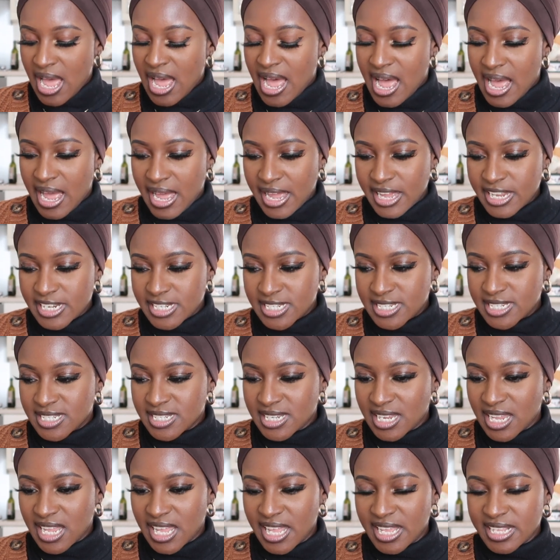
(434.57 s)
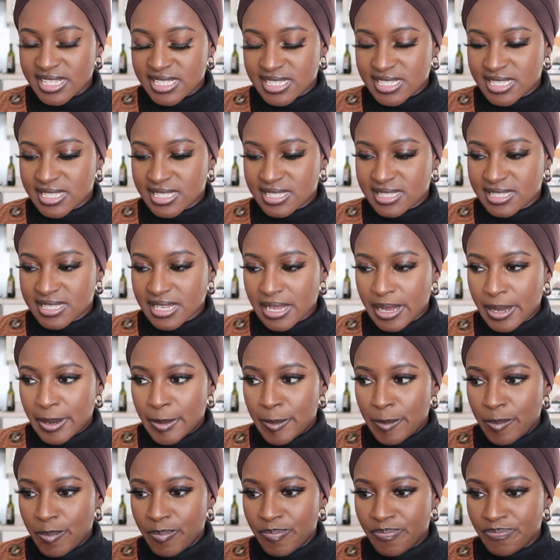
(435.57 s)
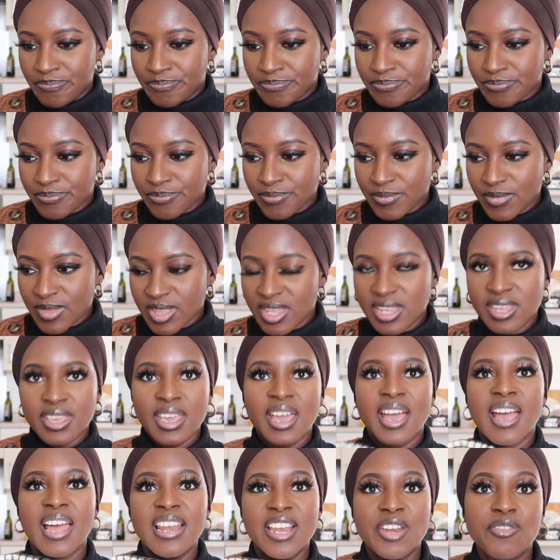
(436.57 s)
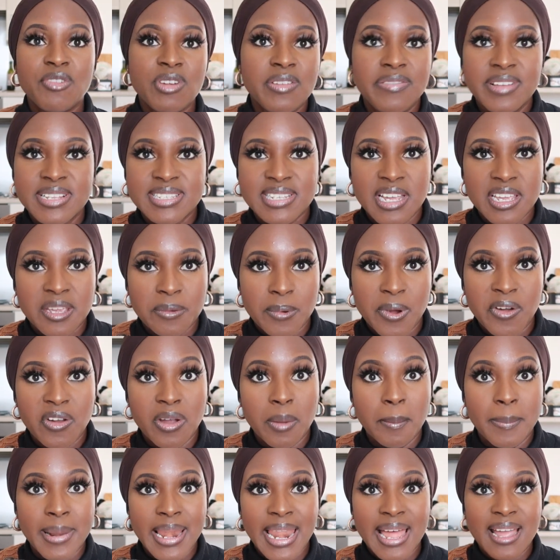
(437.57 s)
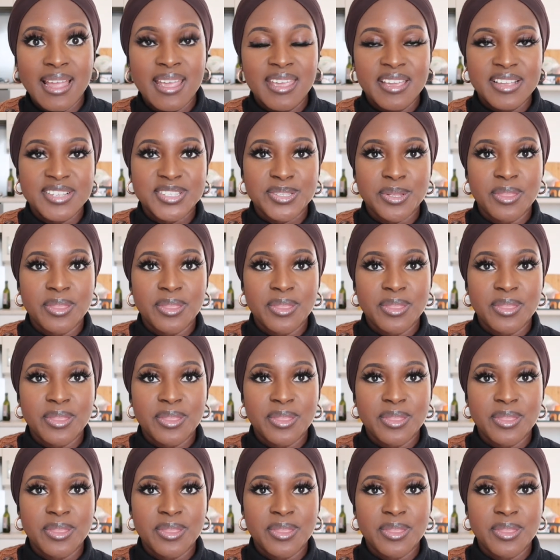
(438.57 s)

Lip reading: And it's, yeah, it literally feels like you're wearing a blanket.